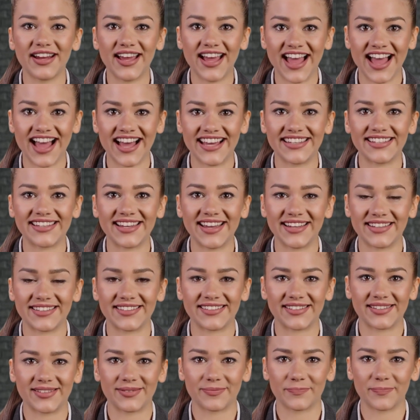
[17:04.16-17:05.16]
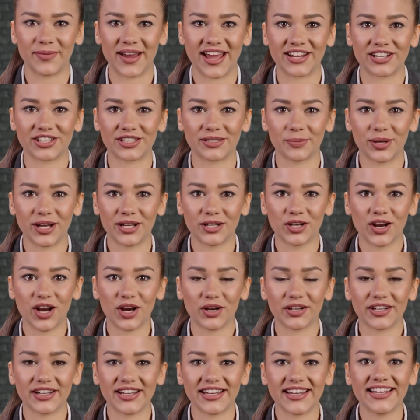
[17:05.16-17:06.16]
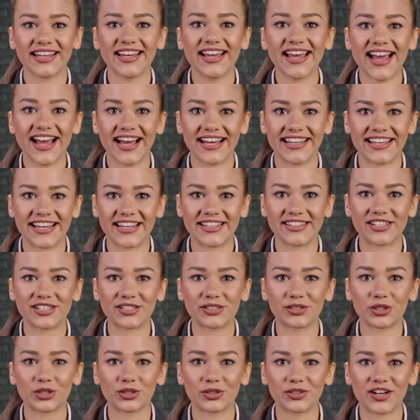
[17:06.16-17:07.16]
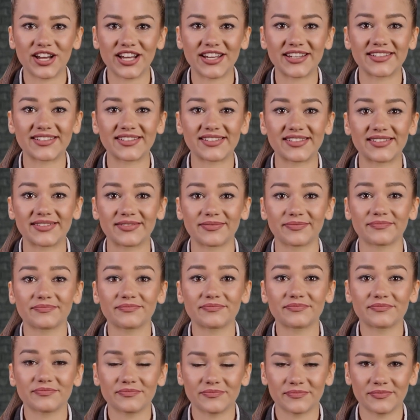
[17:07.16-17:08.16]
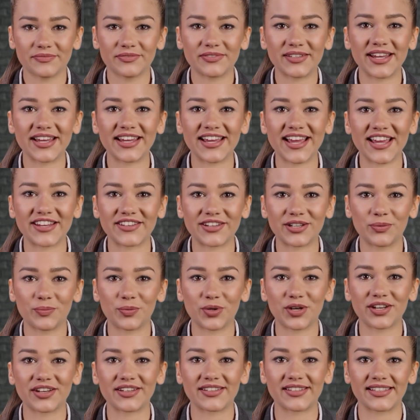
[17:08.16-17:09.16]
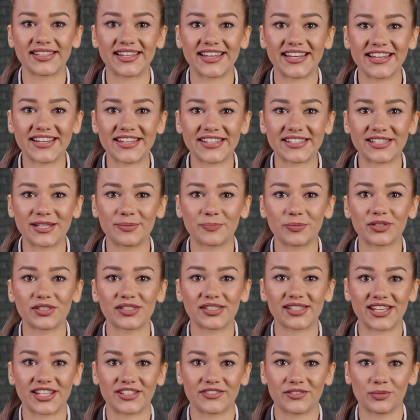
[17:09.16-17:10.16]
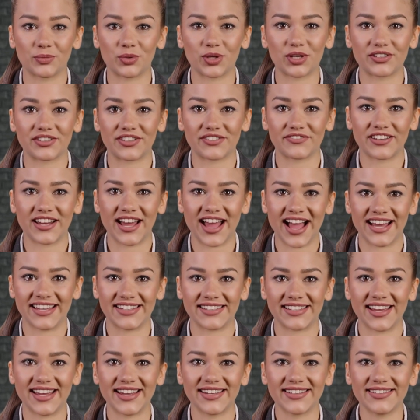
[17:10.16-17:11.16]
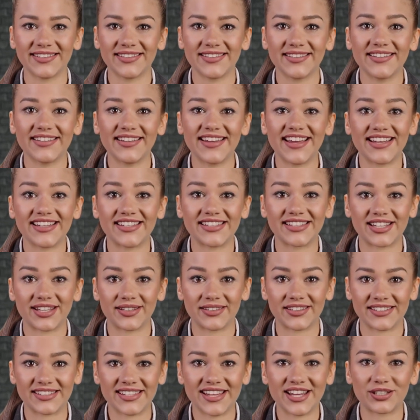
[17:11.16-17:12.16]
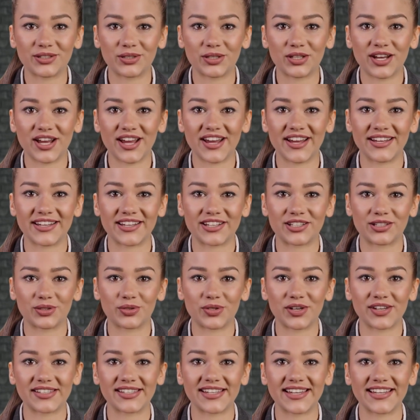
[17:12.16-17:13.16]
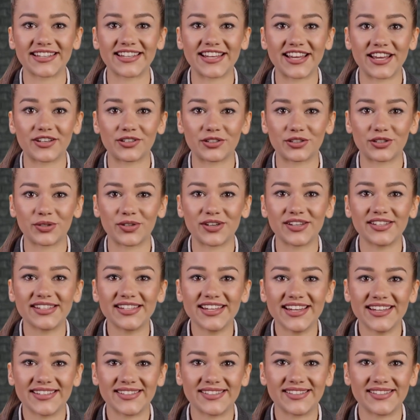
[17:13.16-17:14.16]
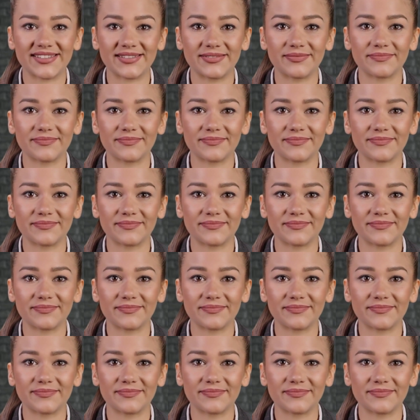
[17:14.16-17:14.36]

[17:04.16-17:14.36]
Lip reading: assets, management quality, and industry trends. In other words, it is the perceived worth of an asset, based on its underlying intrinsic characteristics.